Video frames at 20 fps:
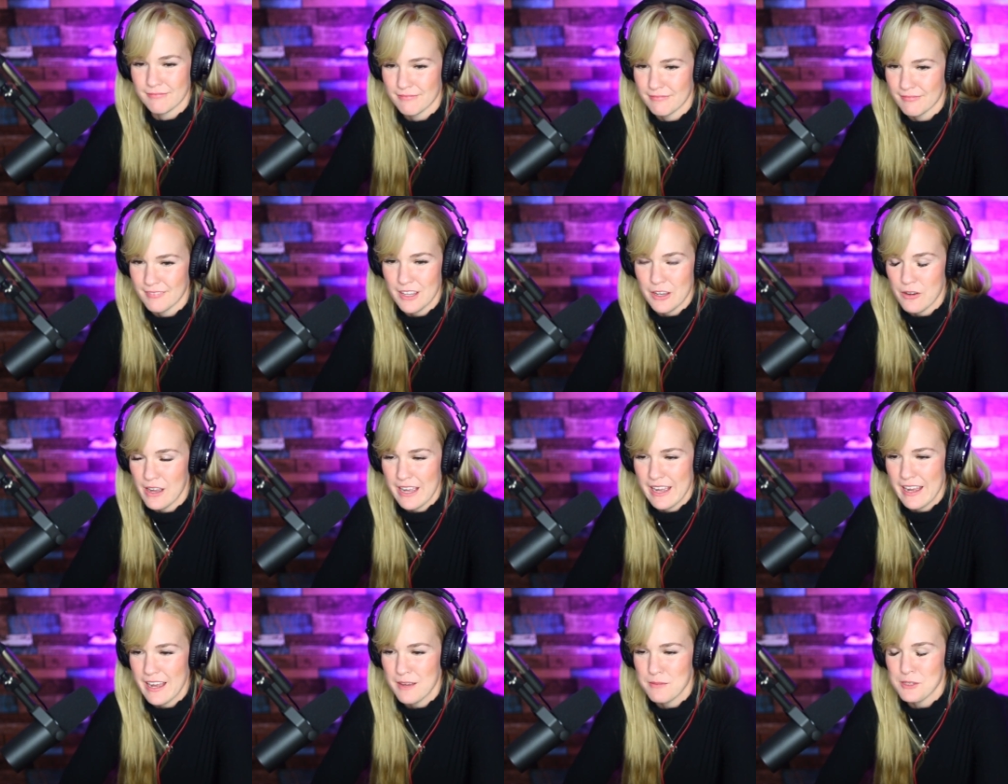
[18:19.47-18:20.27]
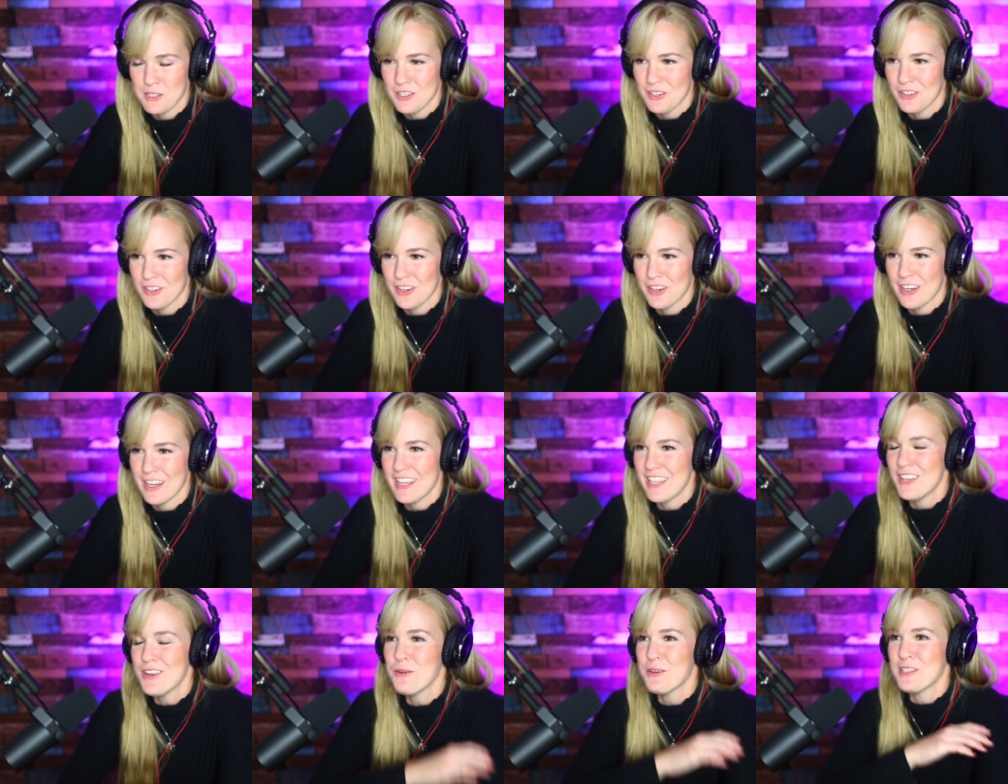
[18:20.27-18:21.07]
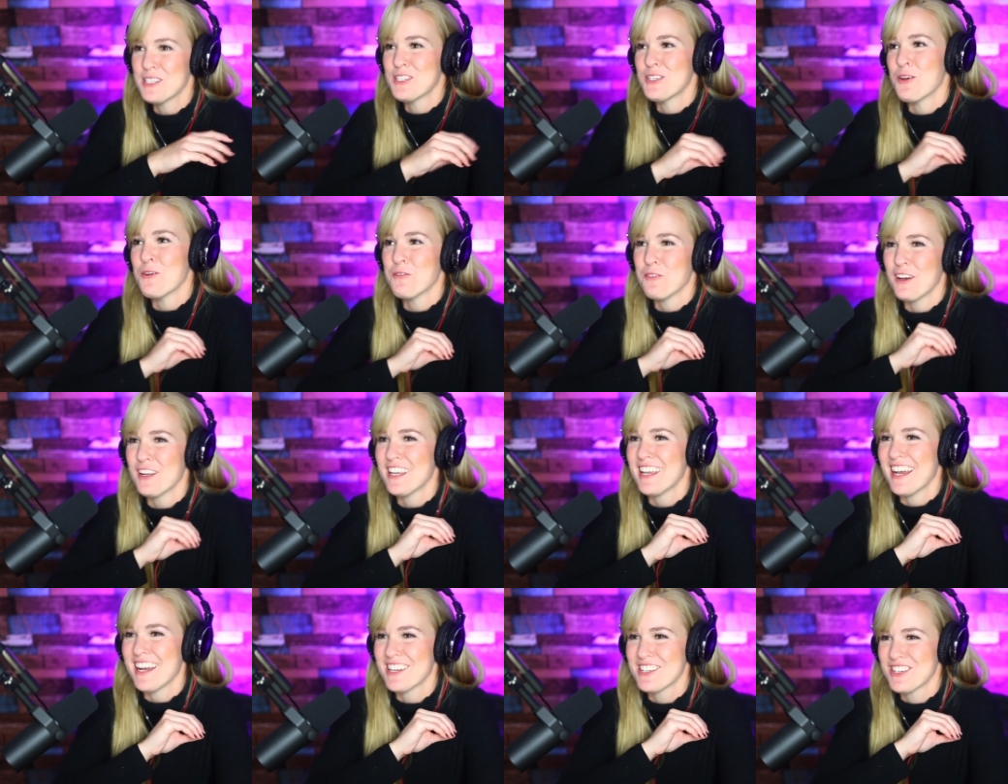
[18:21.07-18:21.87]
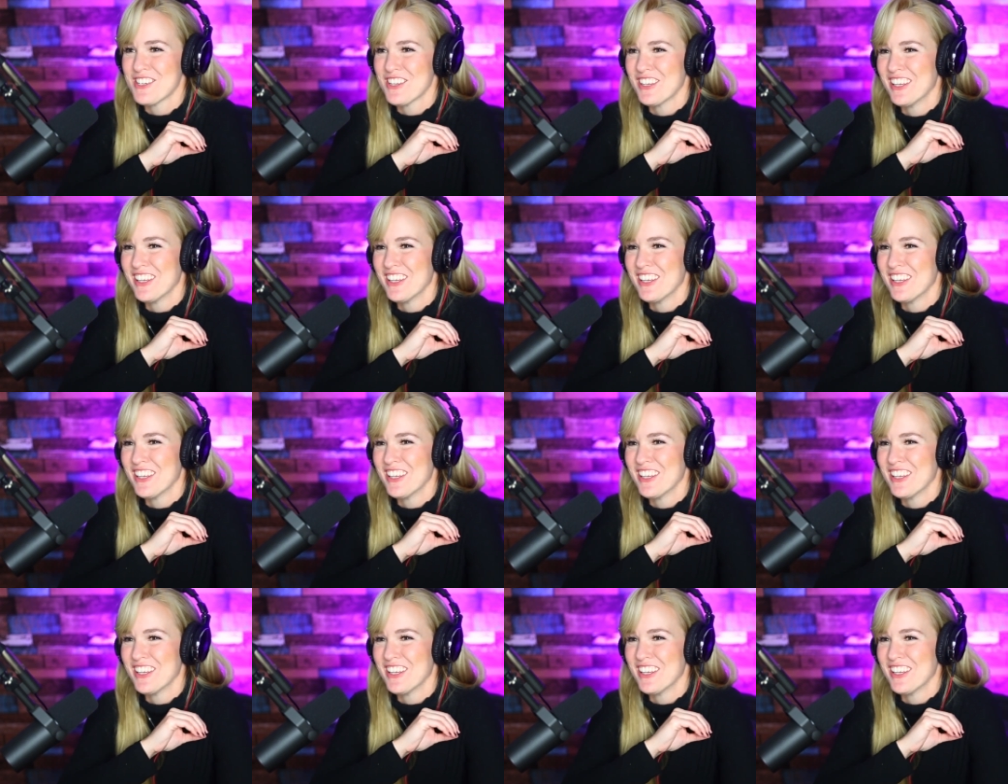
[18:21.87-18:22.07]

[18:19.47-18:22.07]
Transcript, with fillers: No, I absolutely agree. You know, it's so funny actually.